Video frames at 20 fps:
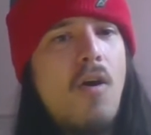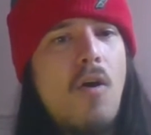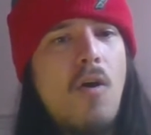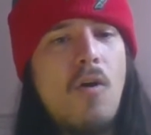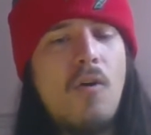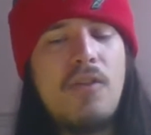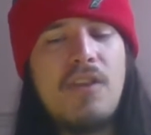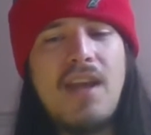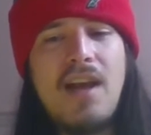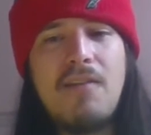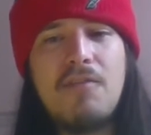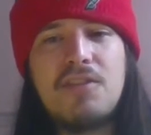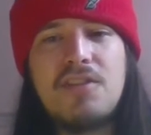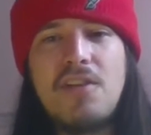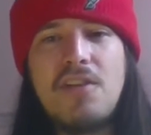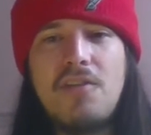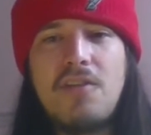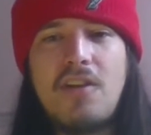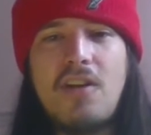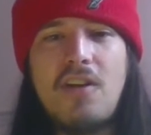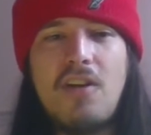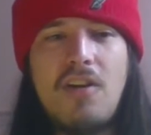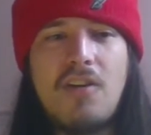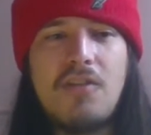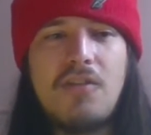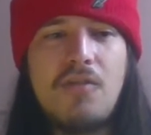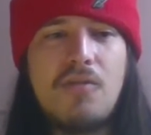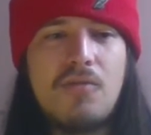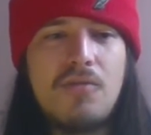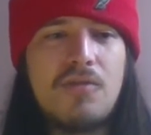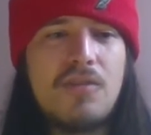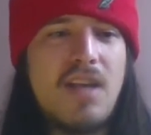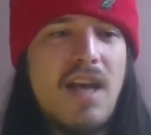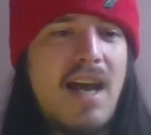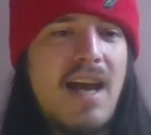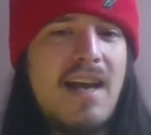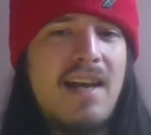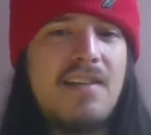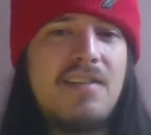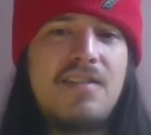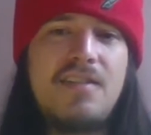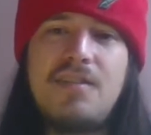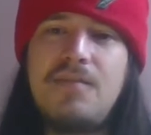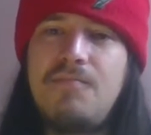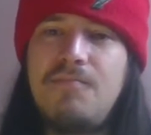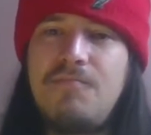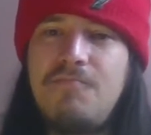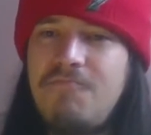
on the Arizona Cardinals as